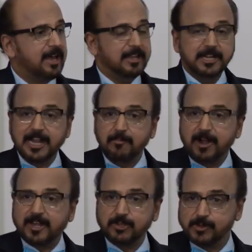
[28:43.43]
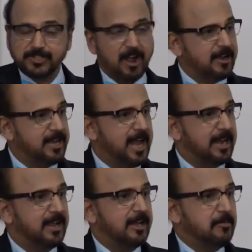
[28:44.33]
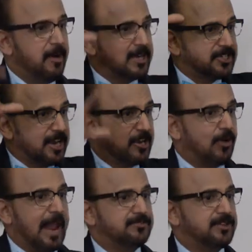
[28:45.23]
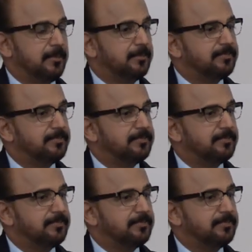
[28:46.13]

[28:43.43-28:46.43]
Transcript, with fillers: retail mortgage was not there, the market started collapsing.